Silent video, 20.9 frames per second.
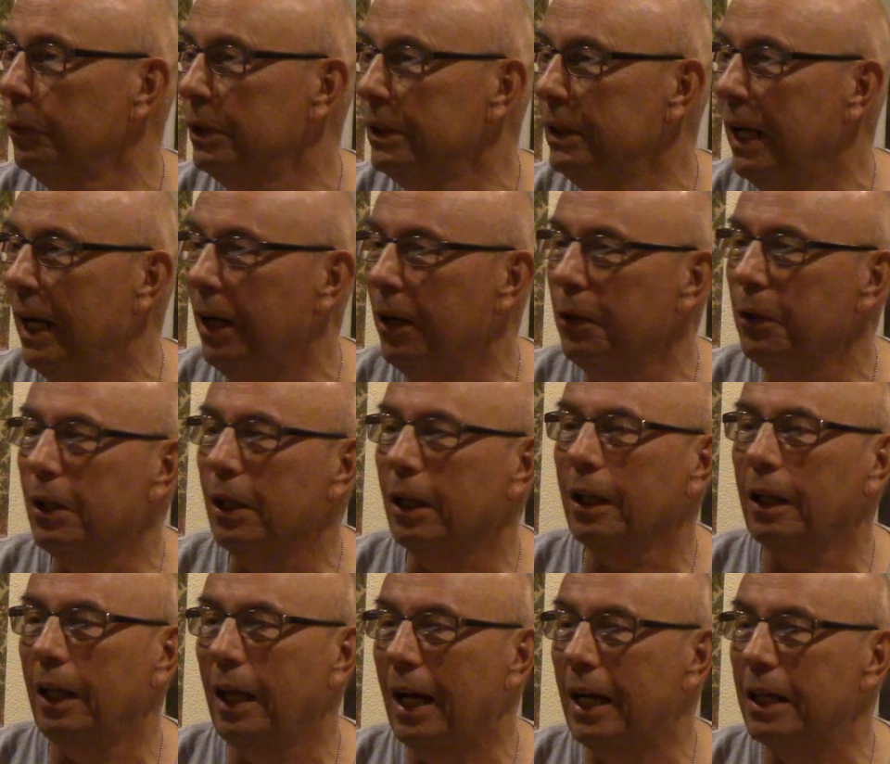was now the
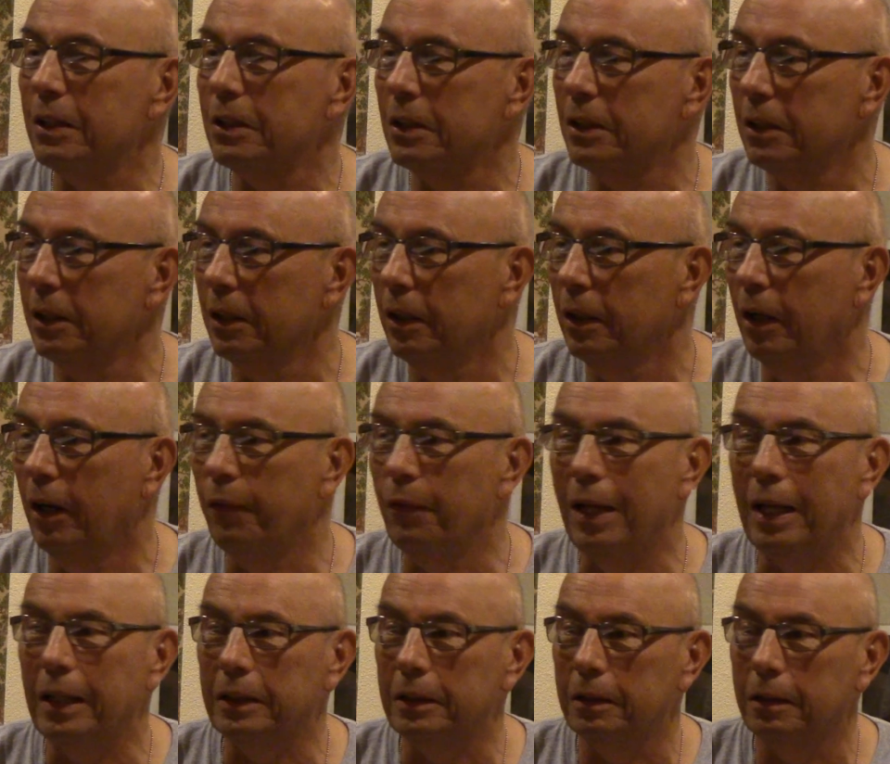class of
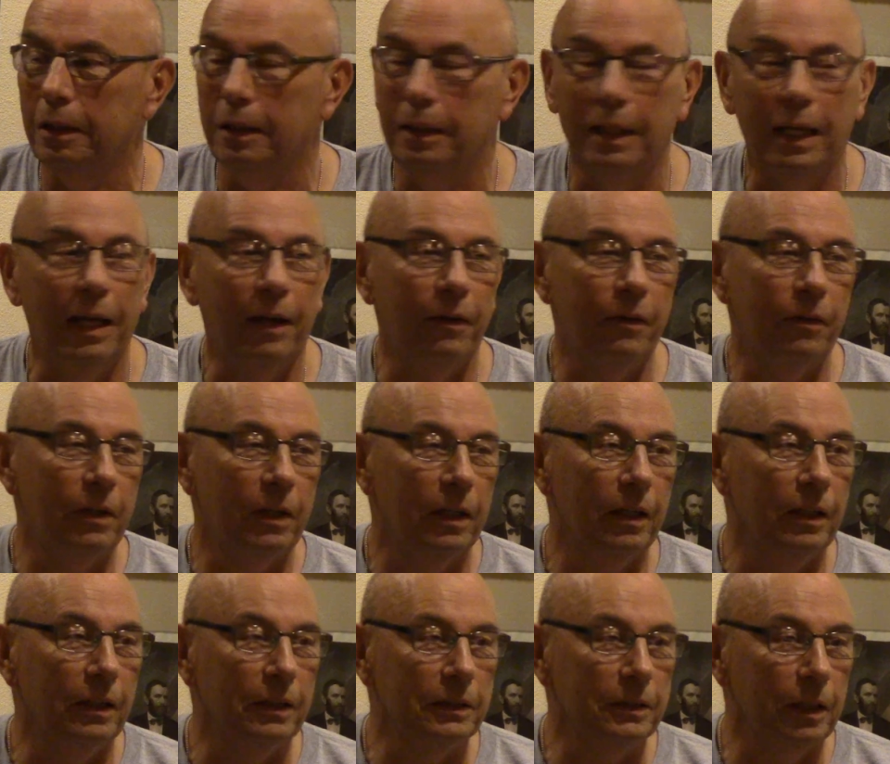that
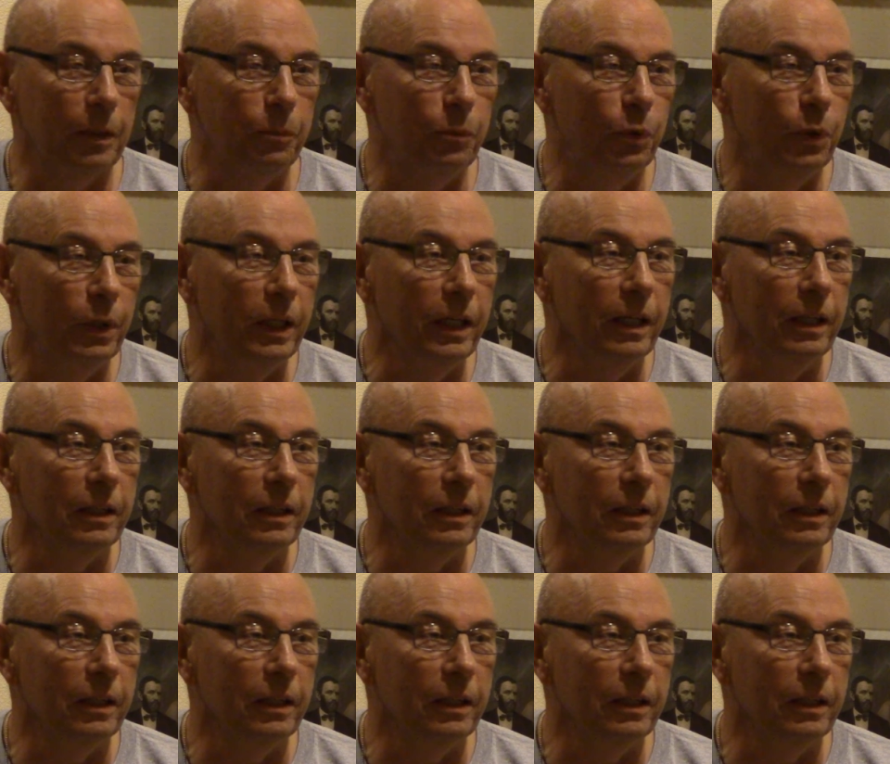submarine.